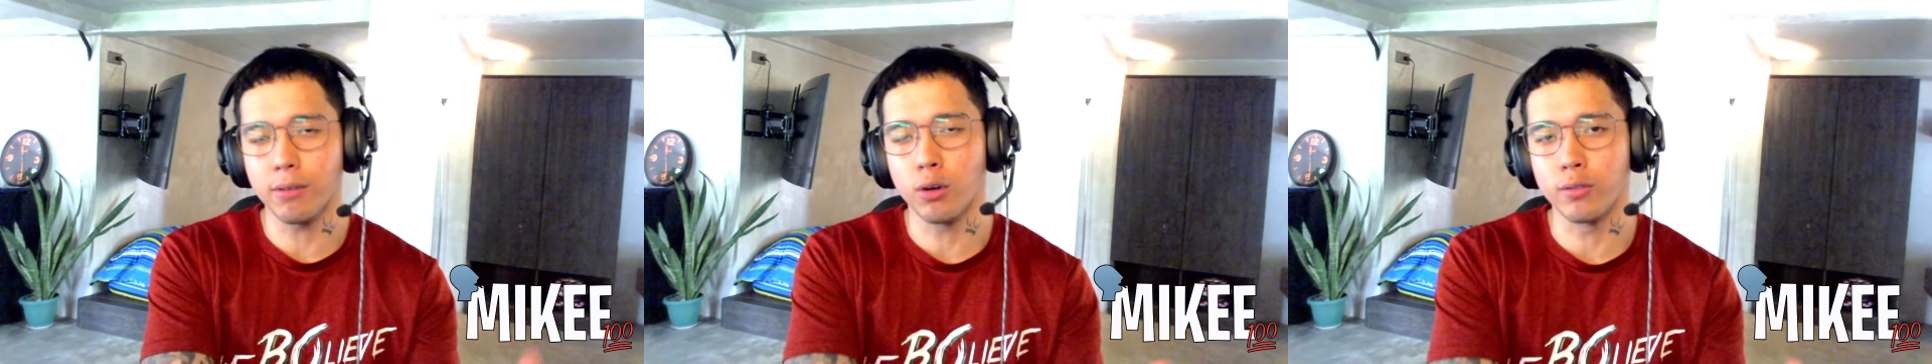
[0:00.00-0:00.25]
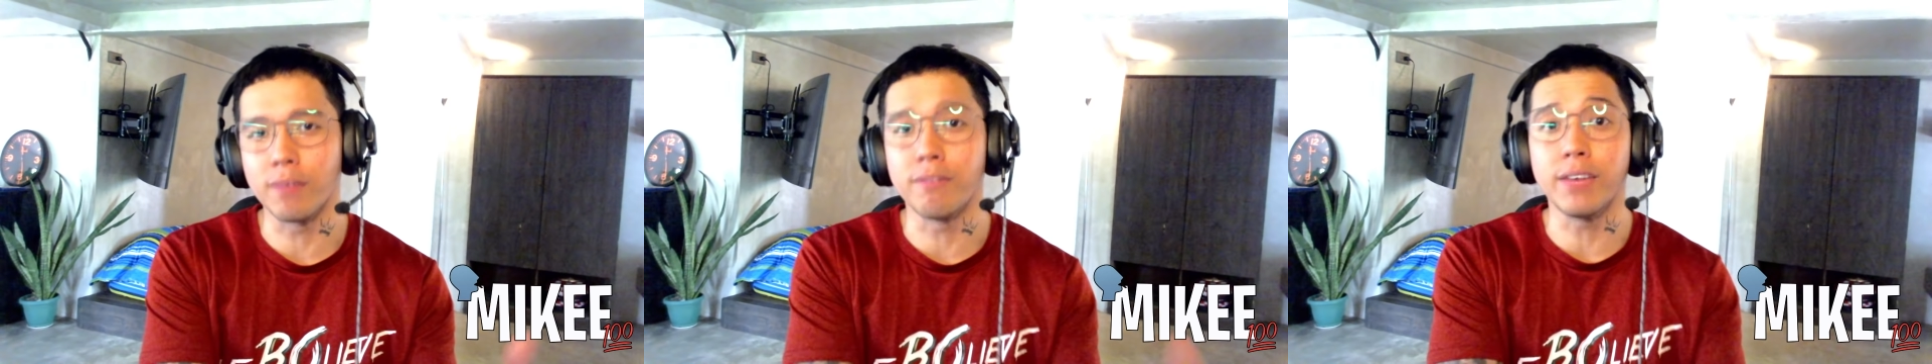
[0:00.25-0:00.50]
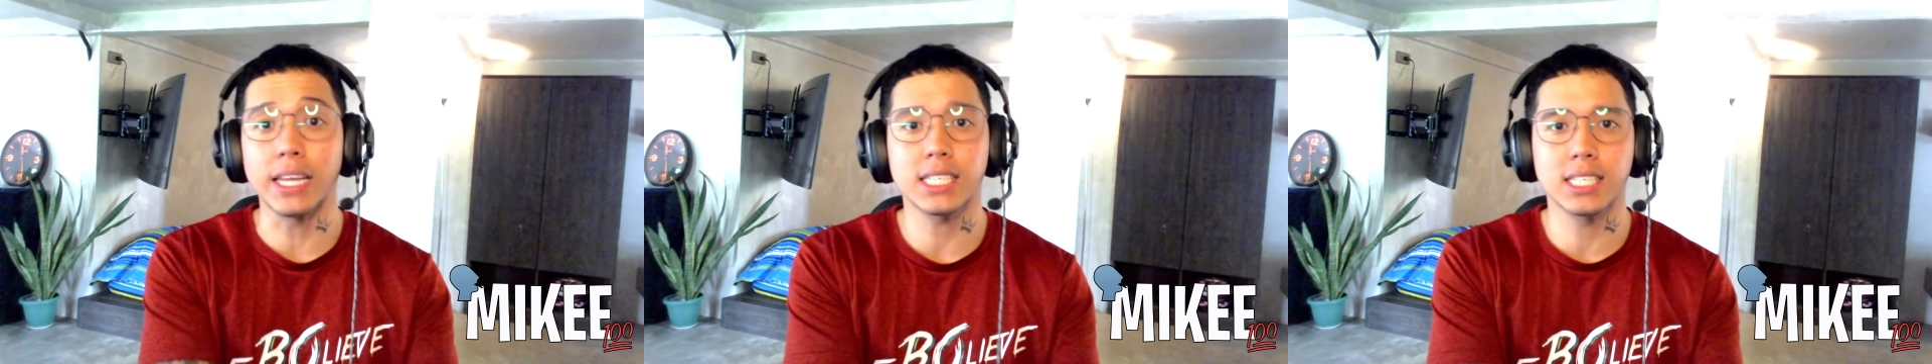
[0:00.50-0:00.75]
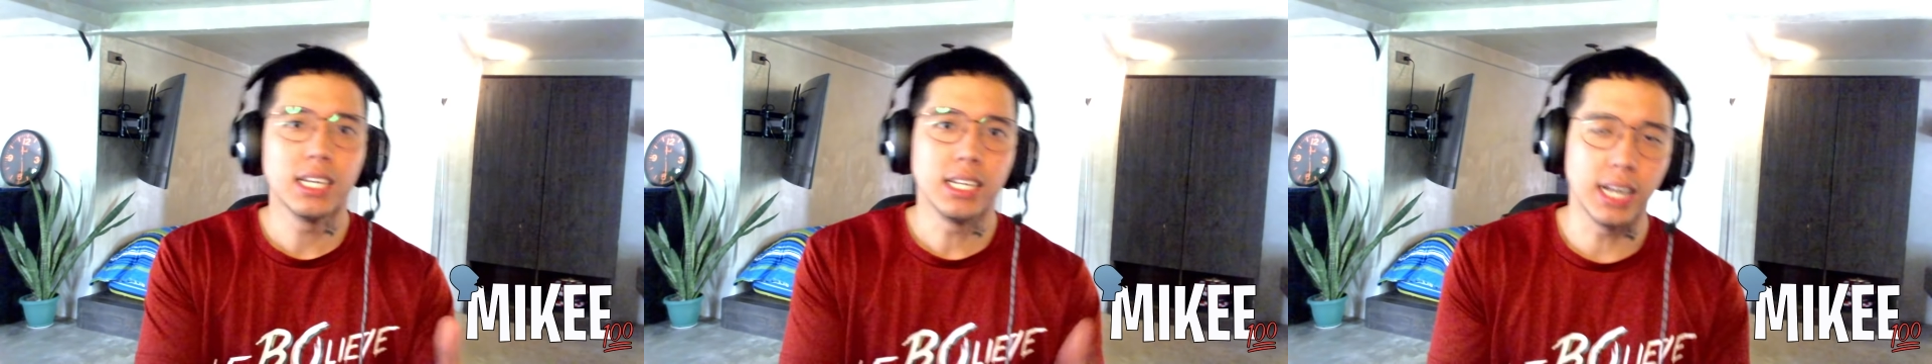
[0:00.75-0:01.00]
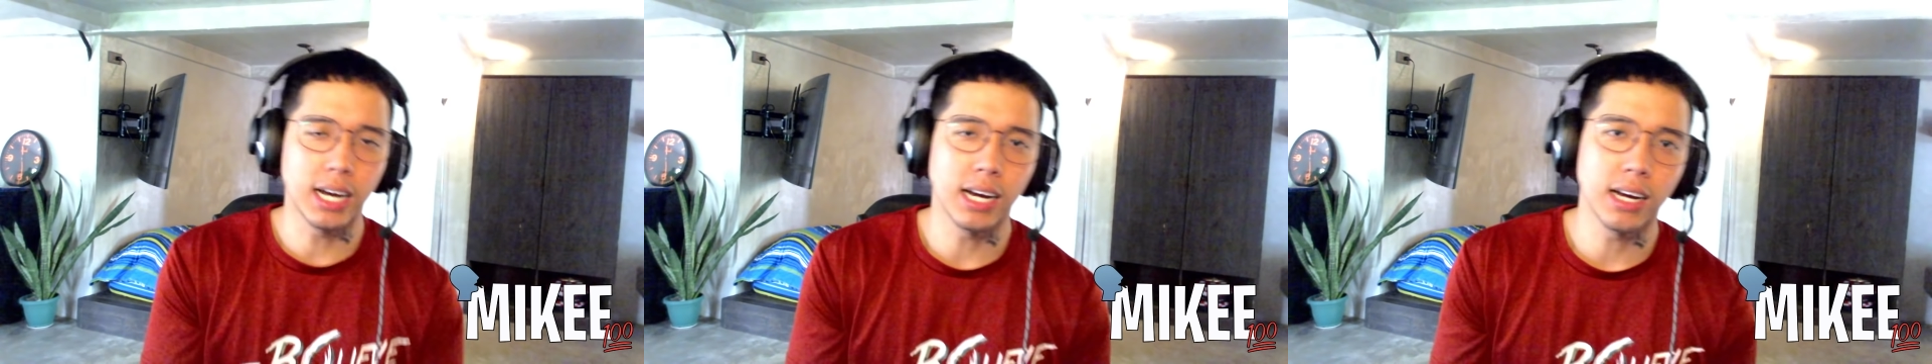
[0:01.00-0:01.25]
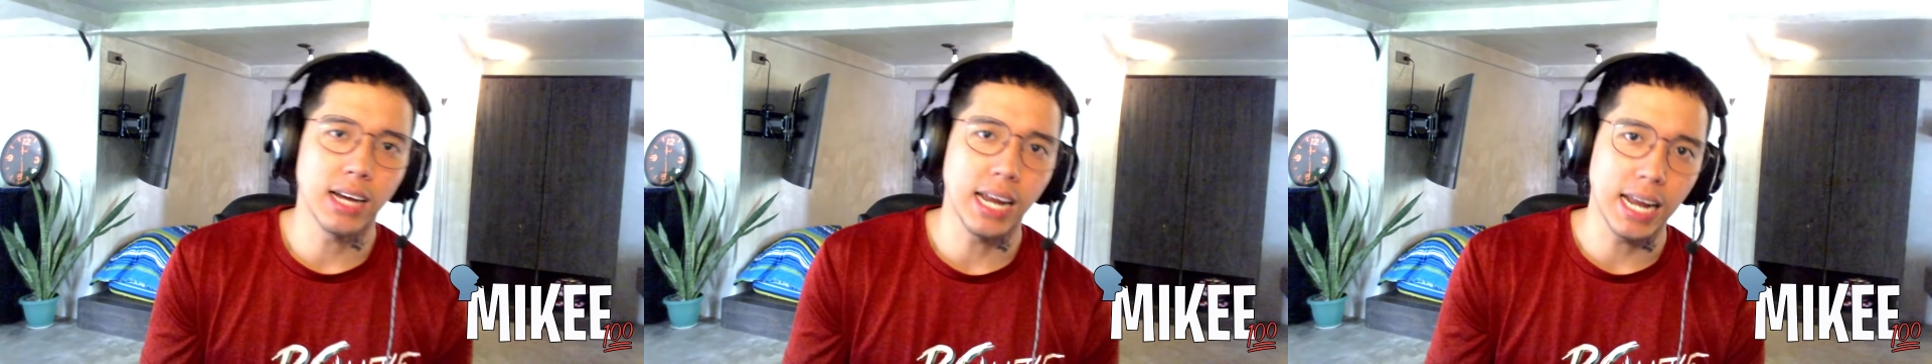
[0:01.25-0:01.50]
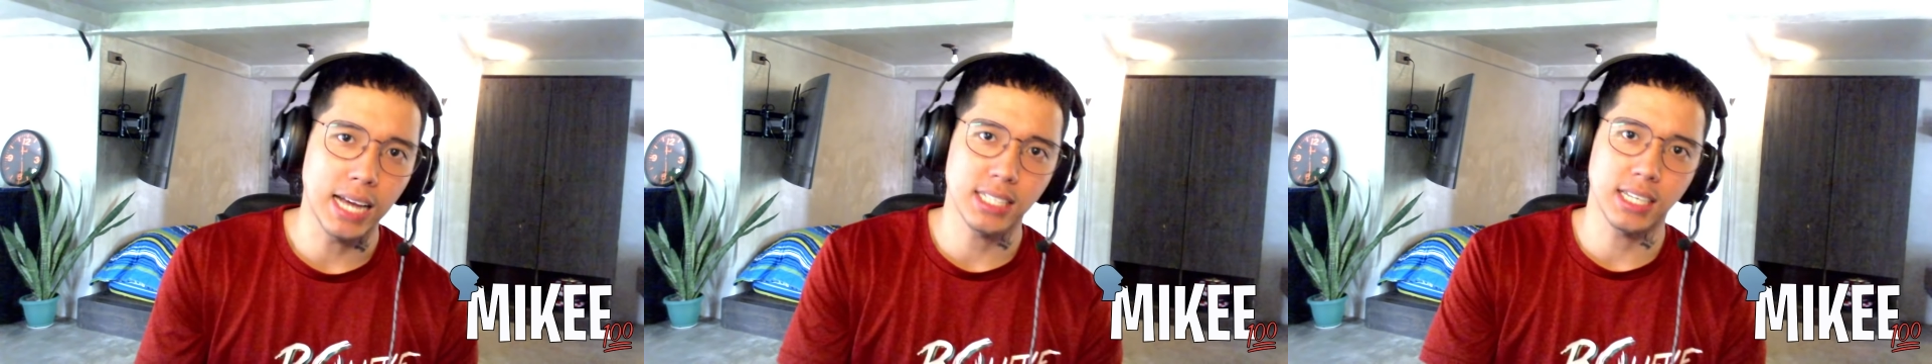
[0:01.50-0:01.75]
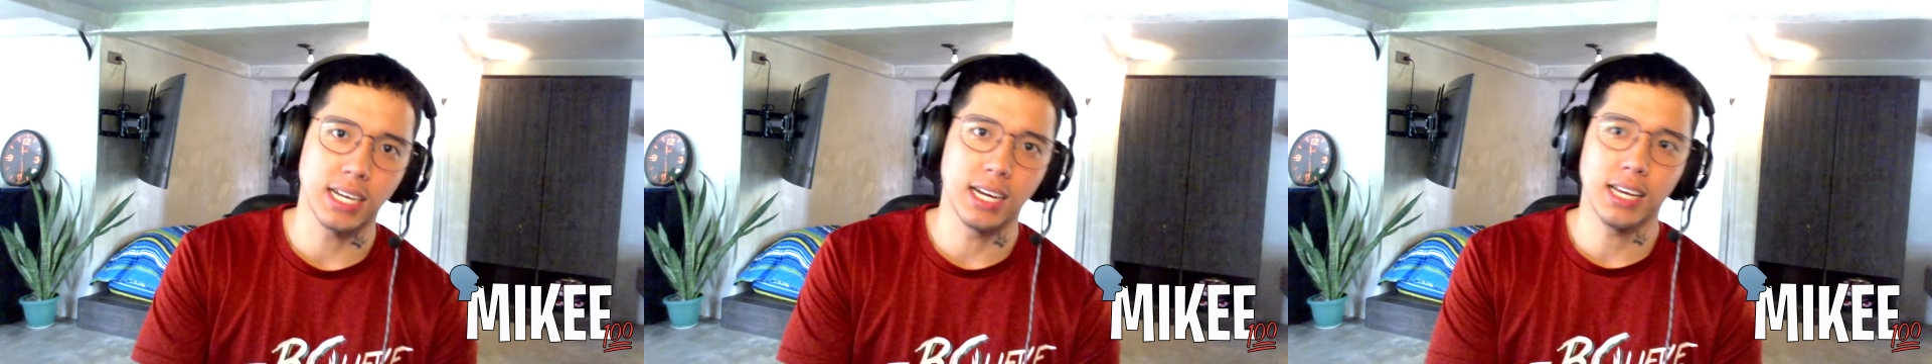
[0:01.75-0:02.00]
of the vets ng
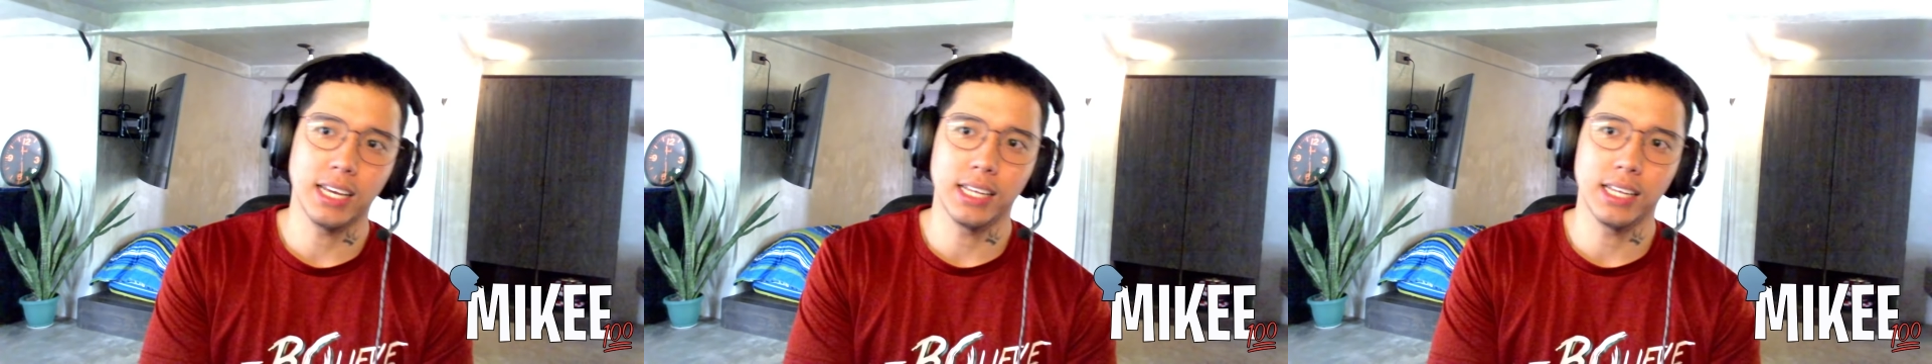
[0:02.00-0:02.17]
Alaska.